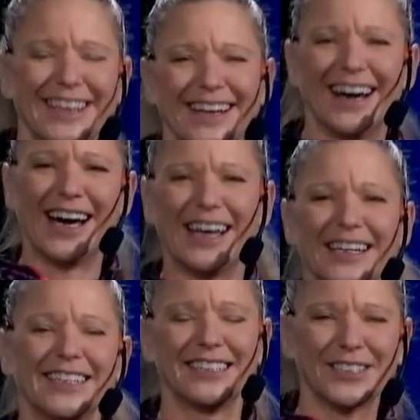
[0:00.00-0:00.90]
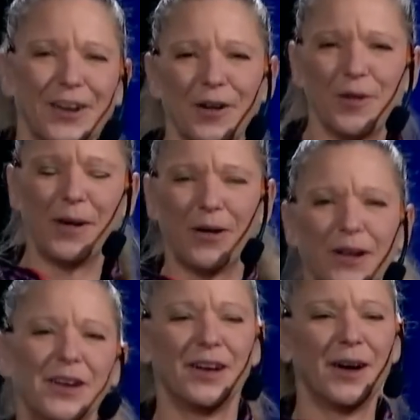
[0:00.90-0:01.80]
to talk about
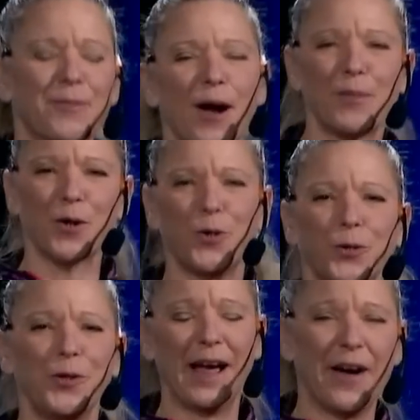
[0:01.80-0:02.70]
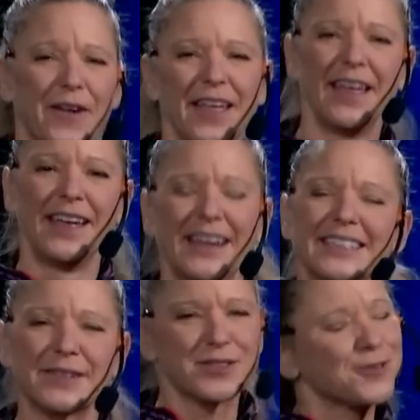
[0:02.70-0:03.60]
a proper cool down,
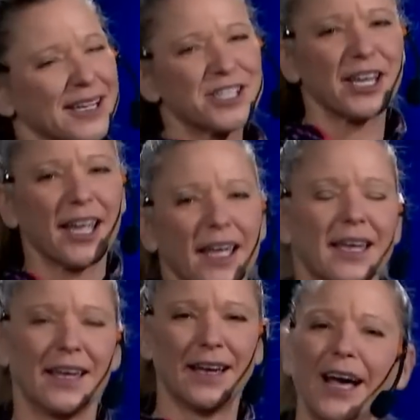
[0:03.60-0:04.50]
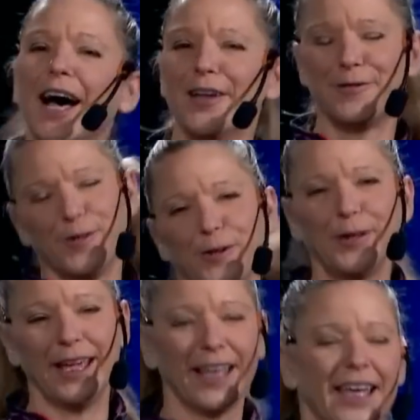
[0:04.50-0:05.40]
some stretching and
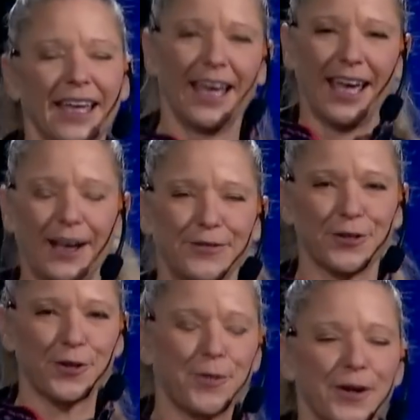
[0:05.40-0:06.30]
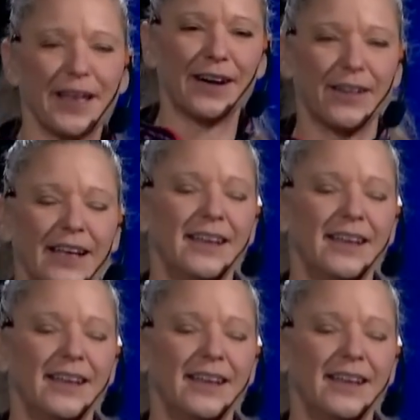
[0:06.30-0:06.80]
fueling after a workout.